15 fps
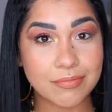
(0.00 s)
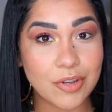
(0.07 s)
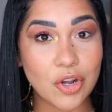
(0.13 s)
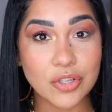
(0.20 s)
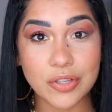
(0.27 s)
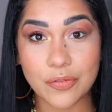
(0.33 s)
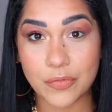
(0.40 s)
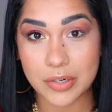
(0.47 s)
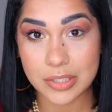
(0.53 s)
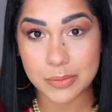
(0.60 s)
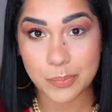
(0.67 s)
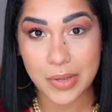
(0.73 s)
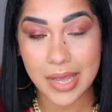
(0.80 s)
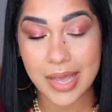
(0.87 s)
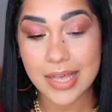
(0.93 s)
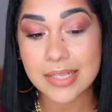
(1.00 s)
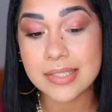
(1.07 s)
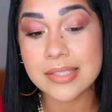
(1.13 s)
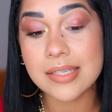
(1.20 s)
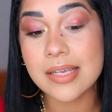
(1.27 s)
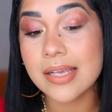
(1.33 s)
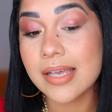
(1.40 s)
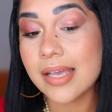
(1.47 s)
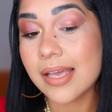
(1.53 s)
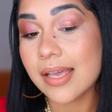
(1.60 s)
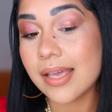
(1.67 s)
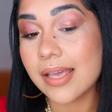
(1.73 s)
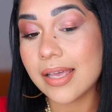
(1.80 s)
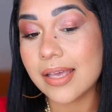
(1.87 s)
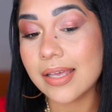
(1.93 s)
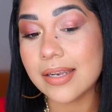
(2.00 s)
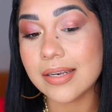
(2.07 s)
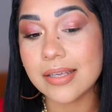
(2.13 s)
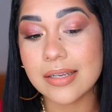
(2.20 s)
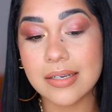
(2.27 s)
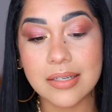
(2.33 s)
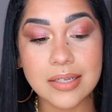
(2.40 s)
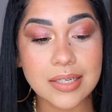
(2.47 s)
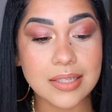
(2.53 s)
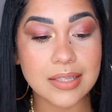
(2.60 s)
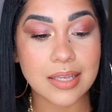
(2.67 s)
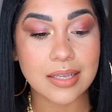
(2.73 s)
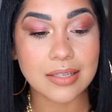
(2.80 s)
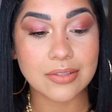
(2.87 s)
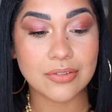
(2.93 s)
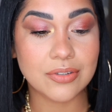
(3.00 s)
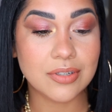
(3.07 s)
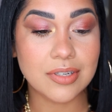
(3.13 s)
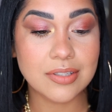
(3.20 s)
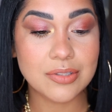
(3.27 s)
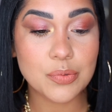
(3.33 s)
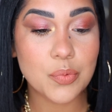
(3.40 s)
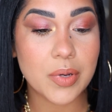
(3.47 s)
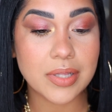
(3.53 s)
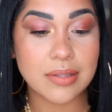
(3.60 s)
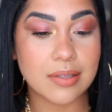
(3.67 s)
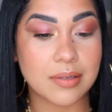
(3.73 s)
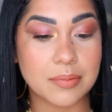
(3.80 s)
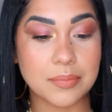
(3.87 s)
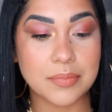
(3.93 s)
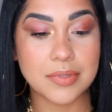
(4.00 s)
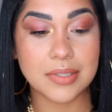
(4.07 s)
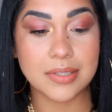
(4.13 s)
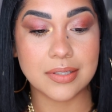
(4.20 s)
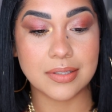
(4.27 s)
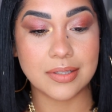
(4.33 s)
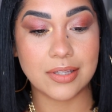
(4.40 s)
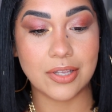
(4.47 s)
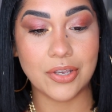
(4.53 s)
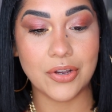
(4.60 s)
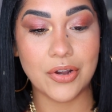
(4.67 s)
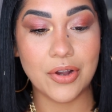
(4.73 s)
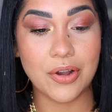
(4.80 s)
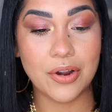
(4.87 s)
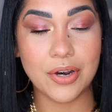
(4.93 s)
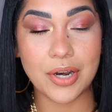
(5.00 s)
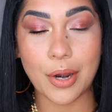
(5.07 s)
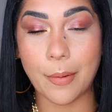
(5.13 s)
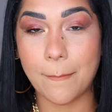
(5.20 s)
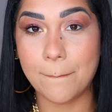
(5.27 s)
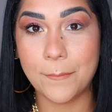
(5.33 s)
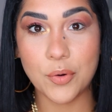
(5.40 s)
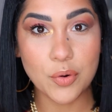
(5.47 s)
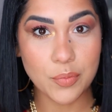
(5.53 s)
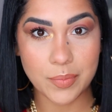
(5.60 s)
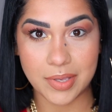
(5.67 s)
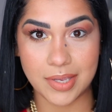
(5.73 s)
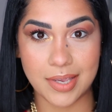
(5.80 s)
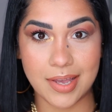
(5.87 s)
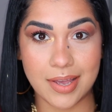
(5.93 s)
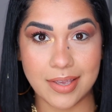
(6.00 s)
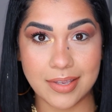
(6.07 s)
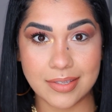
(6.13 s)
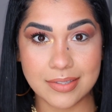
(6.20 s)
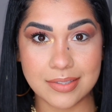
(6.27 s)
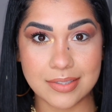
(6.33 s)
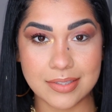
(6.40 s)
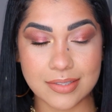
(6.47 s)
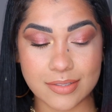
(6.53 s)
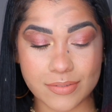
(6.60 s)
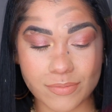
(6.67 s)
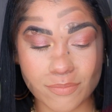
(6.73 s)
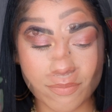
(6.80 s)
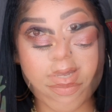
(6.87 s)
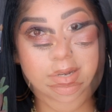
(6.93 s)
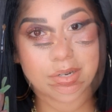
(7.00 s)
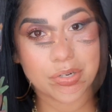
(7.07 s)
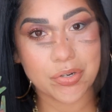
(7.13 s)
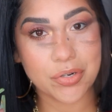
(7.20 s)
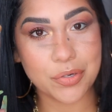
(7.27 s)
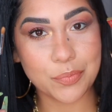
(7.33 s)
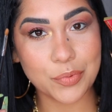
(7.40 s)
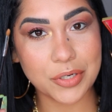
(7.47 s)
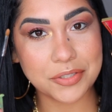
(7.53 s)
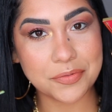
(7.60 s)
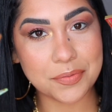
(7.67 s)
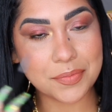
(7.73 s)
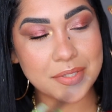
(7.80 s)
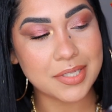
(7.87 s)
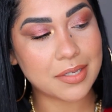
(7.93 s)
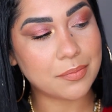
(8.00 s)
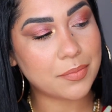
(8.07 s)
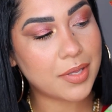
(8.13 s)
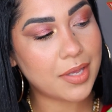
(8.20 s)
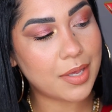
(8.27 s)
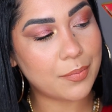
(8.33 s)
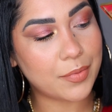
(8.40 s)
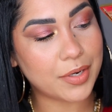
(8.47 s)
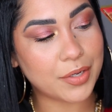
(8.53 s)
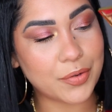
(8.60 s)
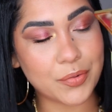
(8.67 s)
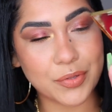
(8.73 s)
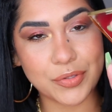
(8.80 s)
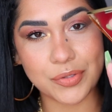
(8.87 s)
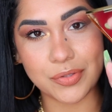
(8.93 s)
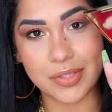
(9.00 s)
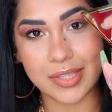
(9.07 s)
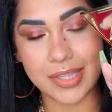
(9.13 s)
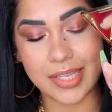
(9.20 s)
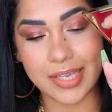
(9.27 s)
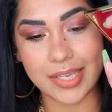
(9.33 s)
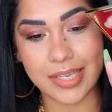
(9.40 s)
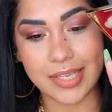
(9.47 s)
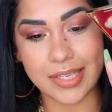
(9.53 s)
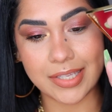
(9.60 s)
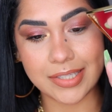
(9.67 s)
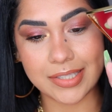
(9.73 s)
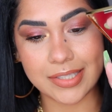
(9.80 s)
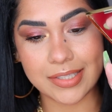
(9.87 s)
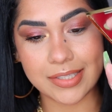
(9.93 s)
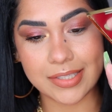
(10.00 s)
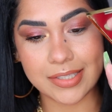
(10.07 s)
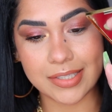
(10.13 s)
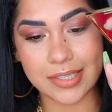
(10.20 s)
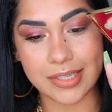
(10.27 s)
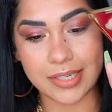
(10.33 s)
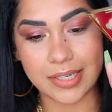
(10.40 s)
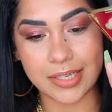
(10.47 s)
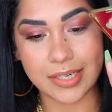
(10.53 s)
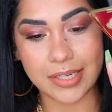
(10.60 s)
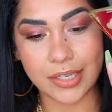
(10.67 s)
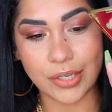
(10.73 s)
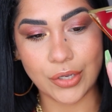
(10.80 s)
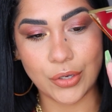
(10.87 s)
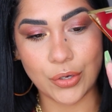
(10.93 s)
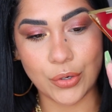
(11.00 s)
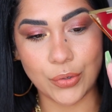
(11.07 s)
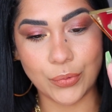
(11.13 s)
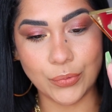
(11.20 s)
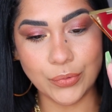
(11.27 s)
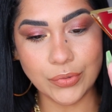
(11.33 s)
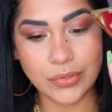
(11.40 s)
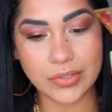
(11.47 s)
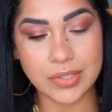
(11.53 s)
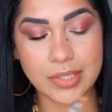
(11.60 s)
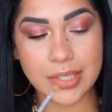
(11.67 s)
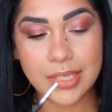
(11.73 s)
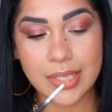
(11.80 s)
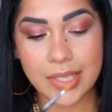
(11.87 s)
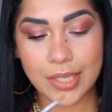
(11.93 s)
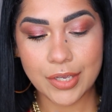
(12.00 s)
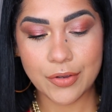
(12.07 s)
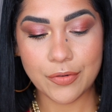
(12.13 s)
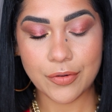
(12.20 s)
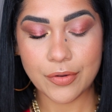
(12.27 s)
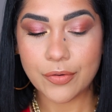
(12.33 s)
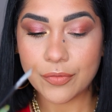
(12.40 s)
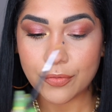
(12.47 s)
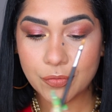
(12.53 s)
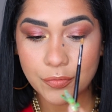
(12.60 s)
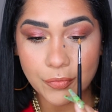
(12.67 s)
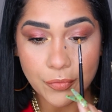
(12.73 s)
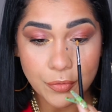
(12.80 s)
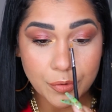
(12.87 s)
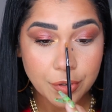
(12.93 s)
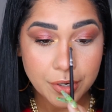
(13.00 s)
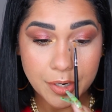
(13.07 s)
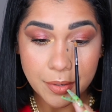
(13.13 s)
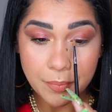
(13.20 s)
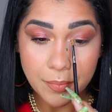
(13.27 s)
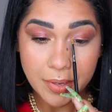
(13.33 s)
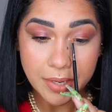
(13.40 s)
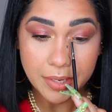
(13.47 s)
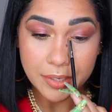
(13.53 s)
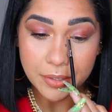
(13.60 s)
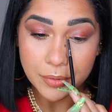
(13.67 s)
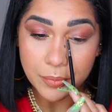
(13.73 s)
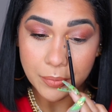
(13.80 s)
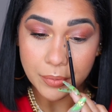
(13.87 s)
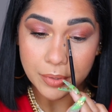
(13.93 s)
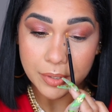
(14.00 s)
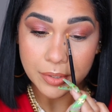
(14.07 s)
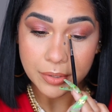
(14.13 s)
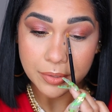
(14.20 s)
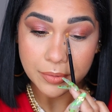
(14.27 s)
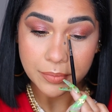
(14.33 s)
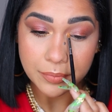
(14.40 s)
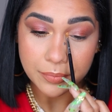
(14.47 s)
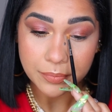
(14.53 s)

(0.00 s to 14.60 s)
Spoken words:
on the first pass. And look at that, you don't need to wet them. They are booming, guys. With my inner corner brush from Sigma, I'm gonna go into this stunning gold for my inner corner.